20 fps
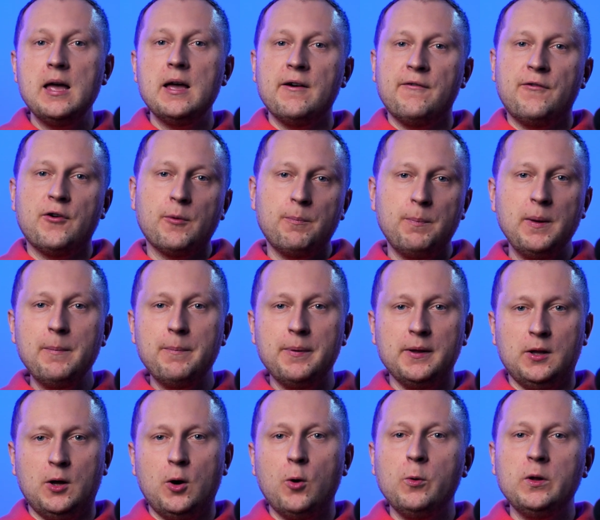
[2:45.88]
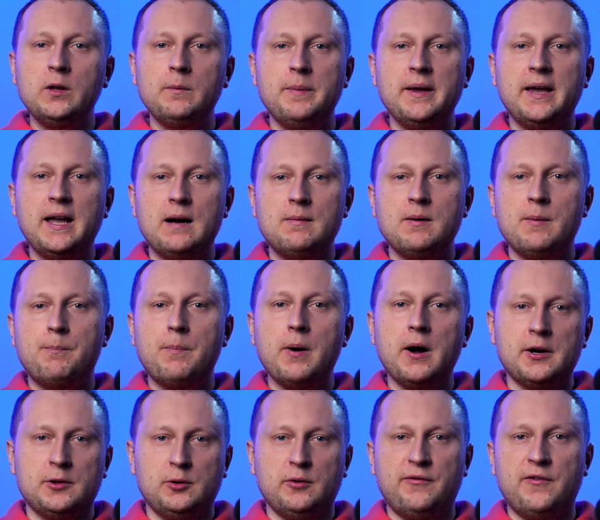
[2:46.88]
For people who will become a
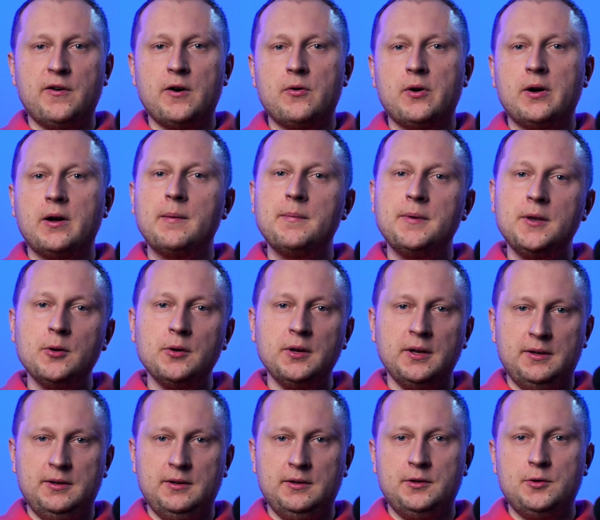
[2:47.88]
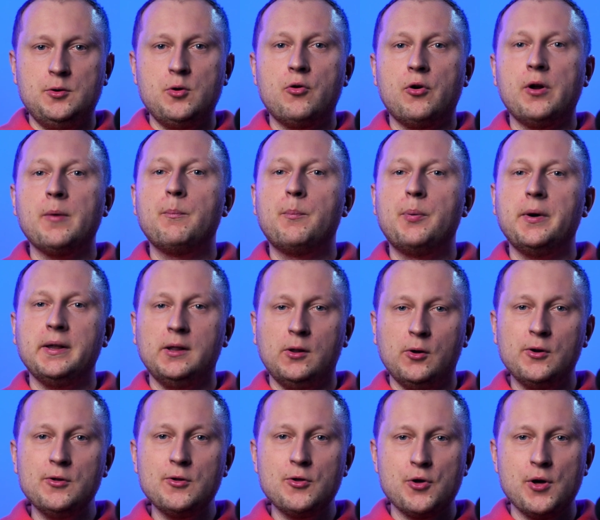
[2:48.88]
part of our community during
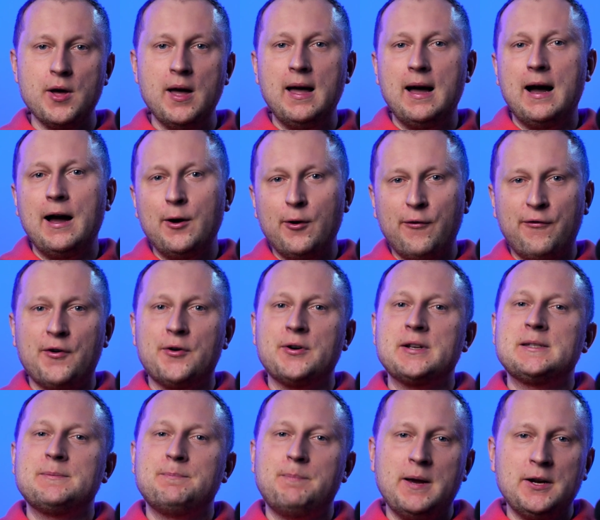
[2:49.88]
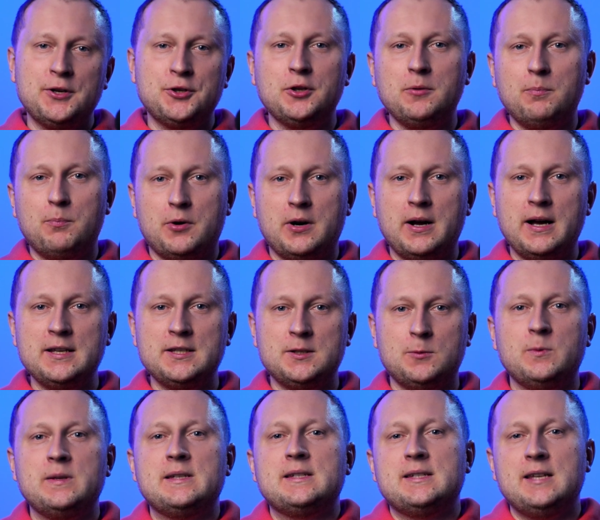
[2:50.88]
pre-launch, I offer a special price
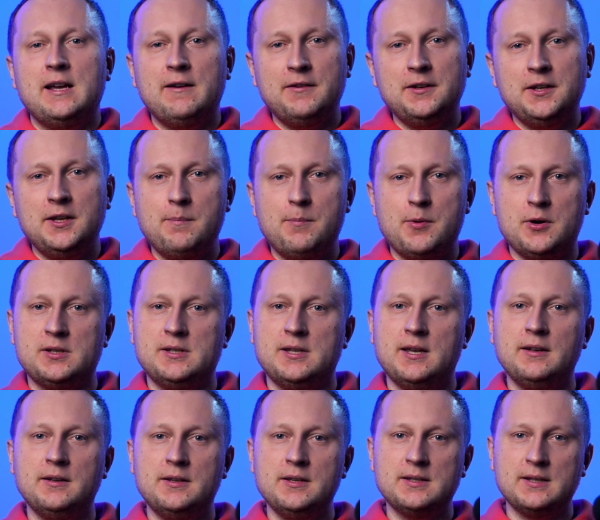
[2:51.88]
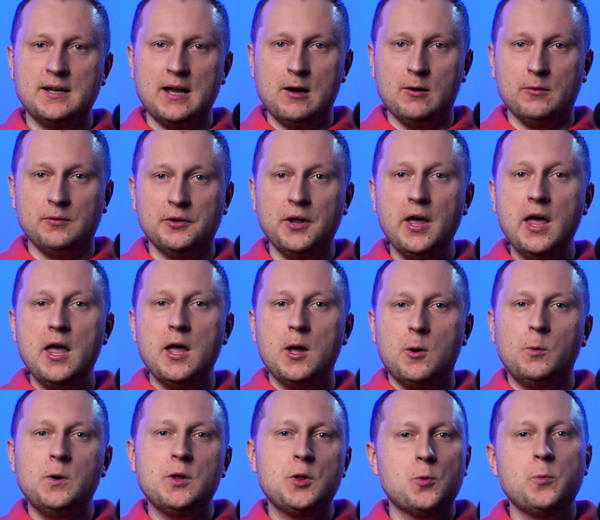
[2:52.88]
with 70% discount,
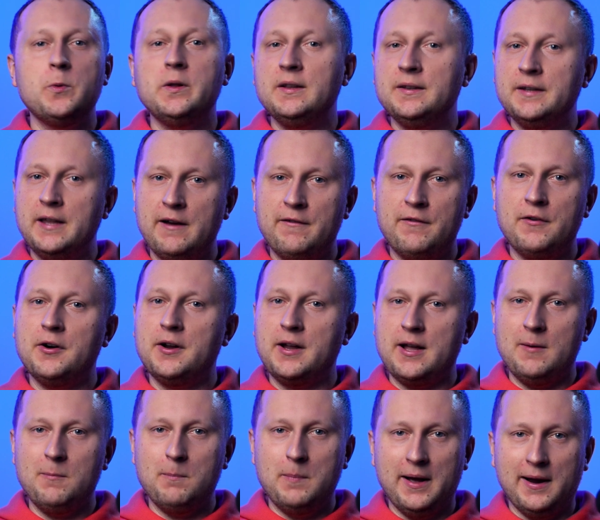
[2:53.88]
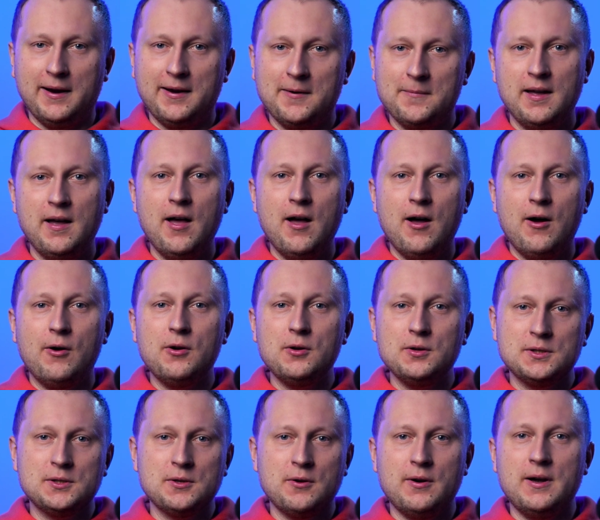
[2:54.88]
which will never come back.
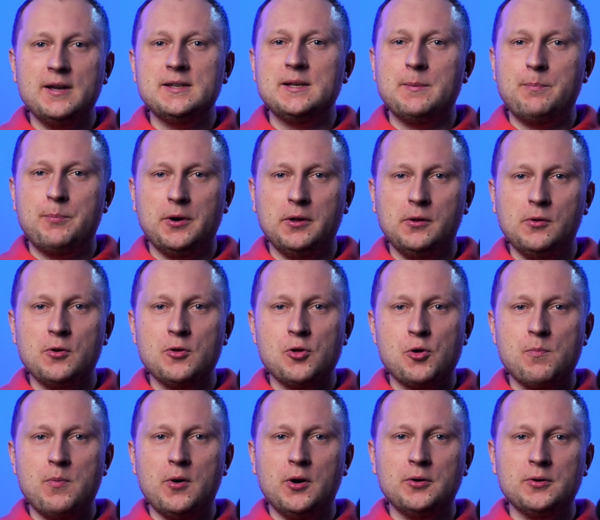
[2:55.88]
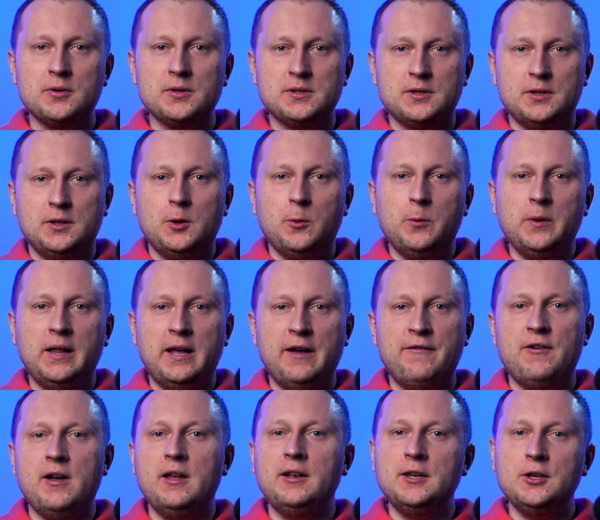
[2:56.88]
Also, as a pre-launch bonus, you will
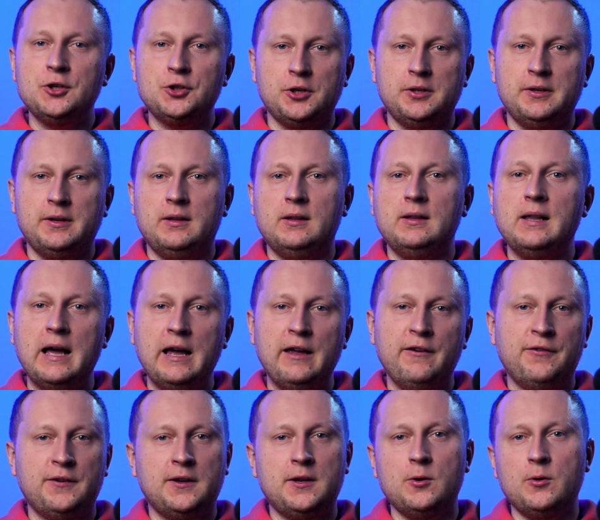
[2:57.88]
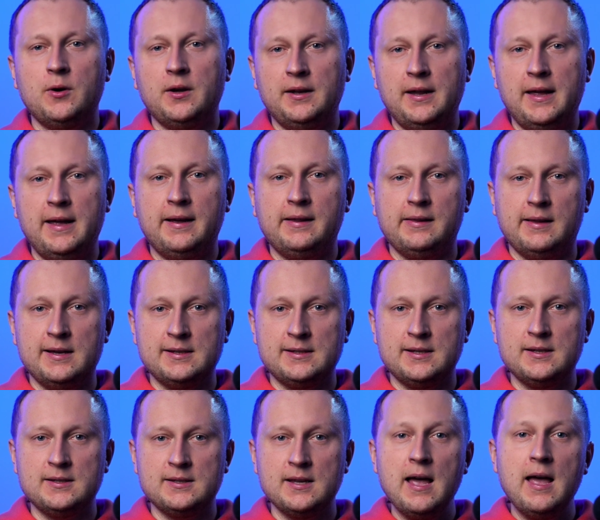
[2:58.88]
have additional live Q&A
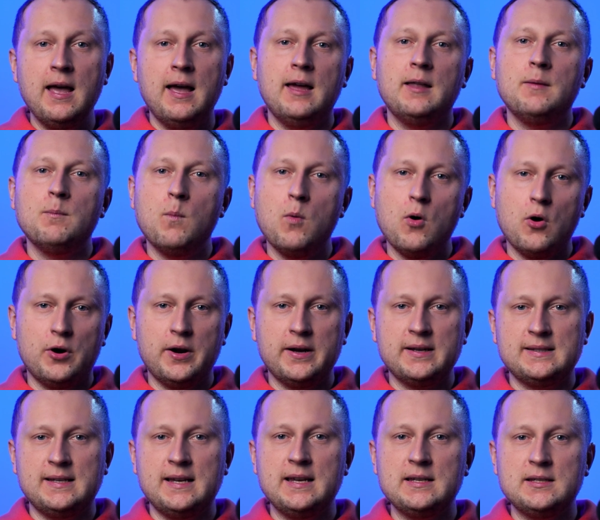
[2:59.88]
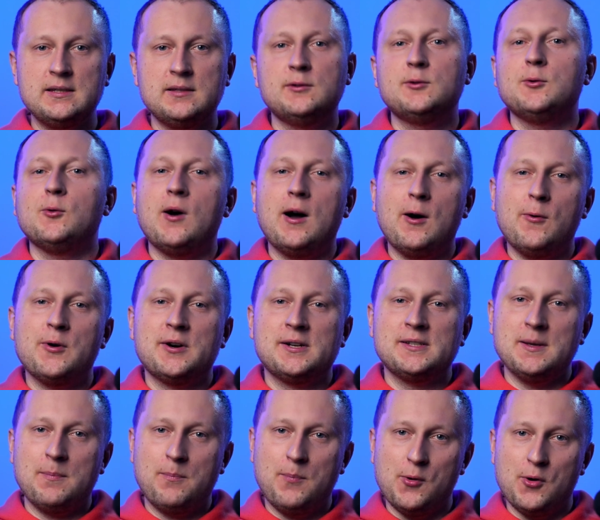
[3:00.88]
classes and more access to our
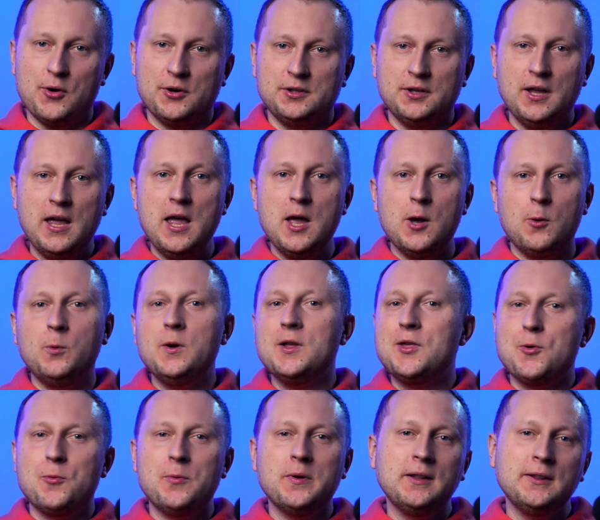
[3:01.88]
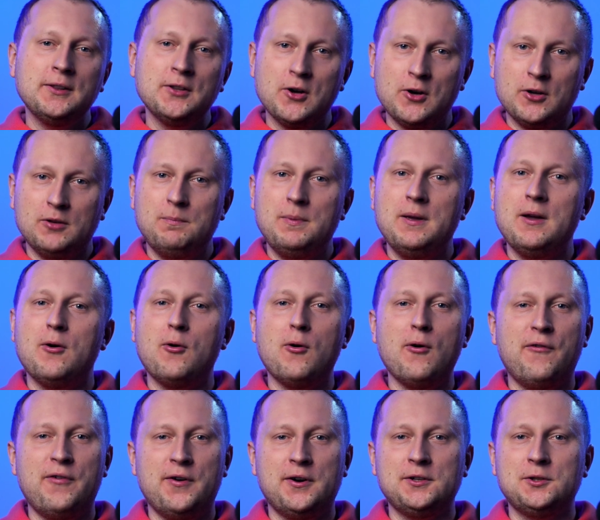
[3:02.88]
support, which will not be
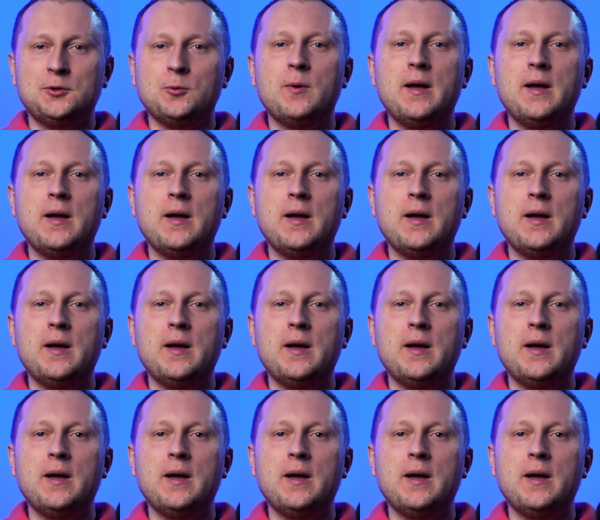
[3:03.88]
offered to